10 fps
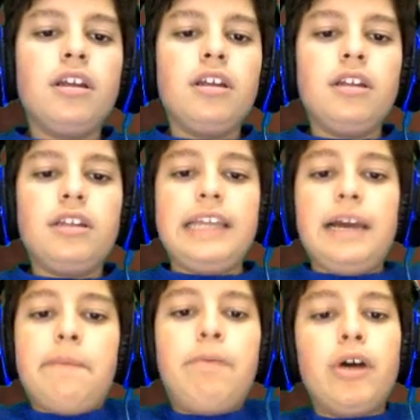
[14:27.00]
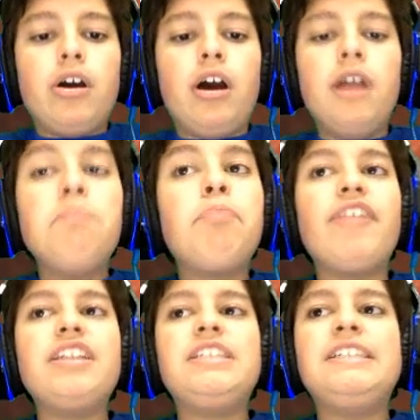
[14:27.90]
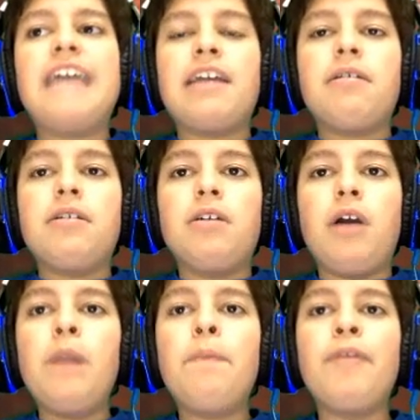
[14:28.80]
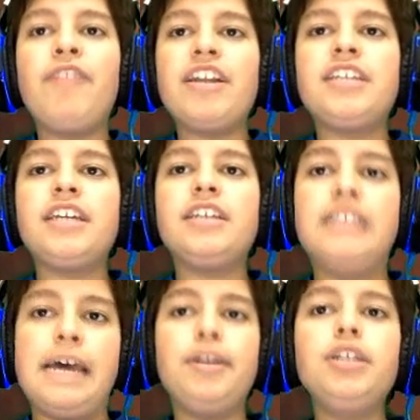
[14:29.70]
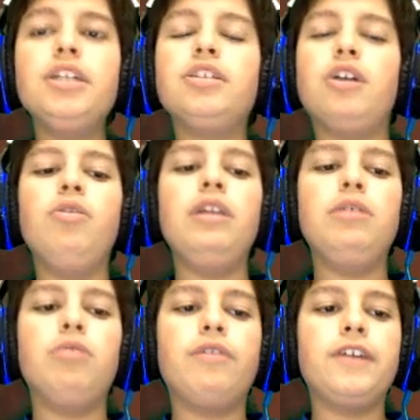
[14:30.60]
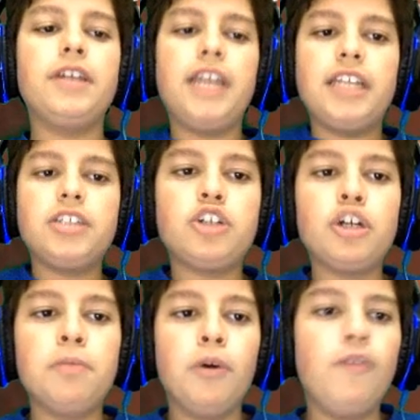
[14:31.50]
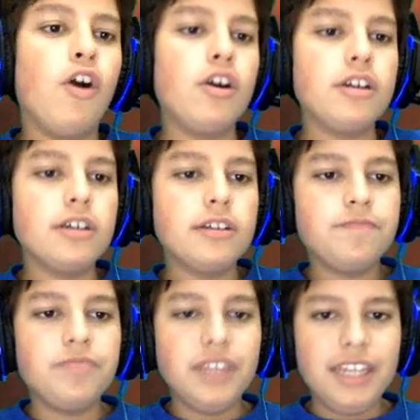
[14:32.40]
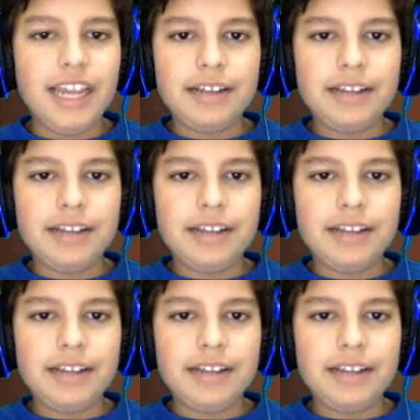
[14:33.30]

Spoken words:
Yeah, but unpreventing damage is only worth it against Turbo Fog. Yeah.